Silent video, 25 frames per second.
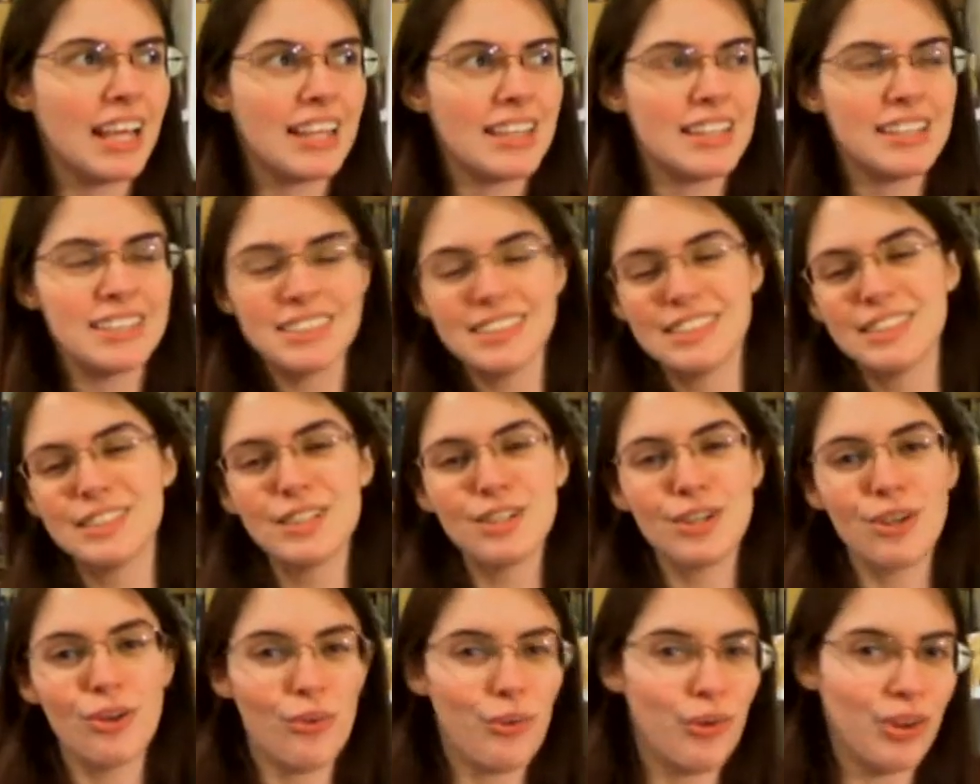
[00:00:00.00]
This is
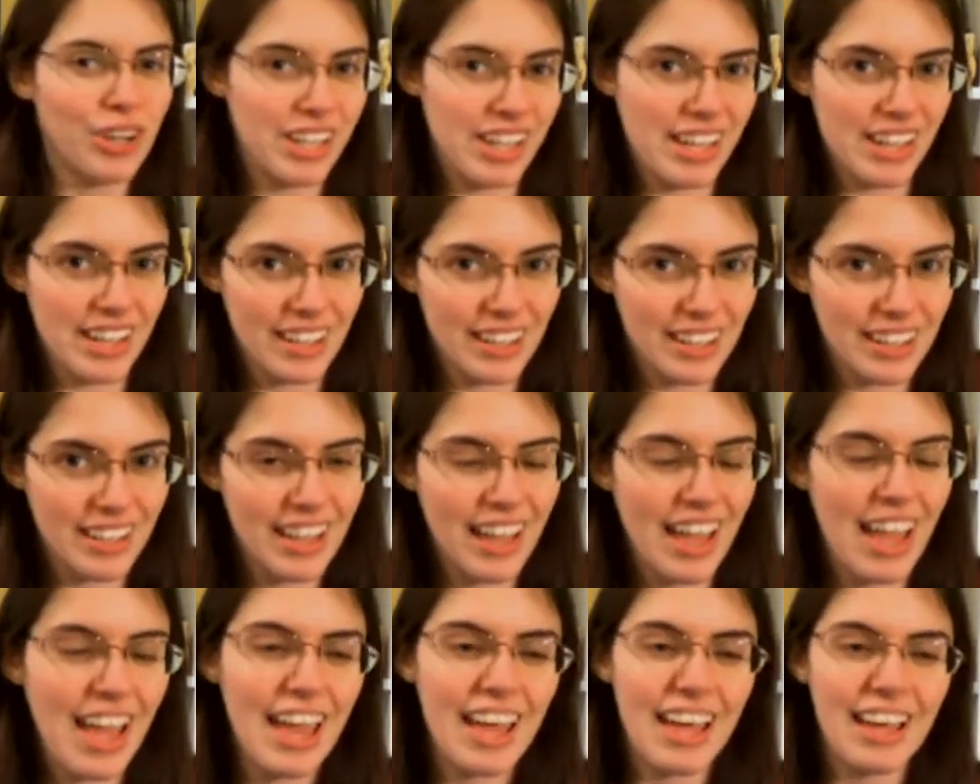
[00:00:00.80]
annoying,
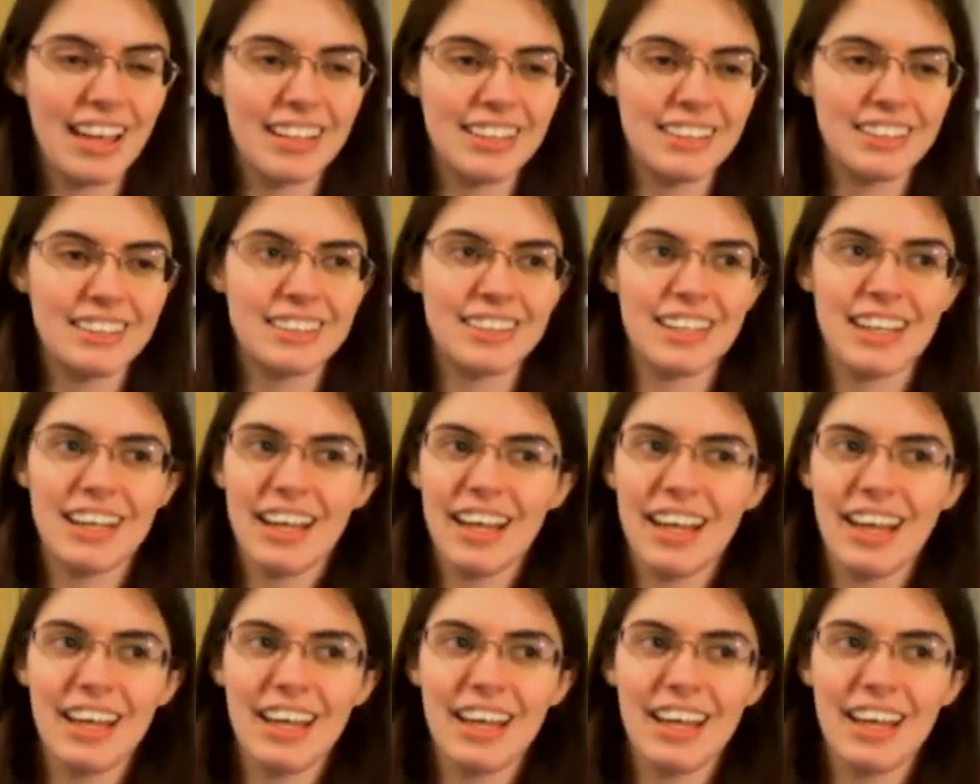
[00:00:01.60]
and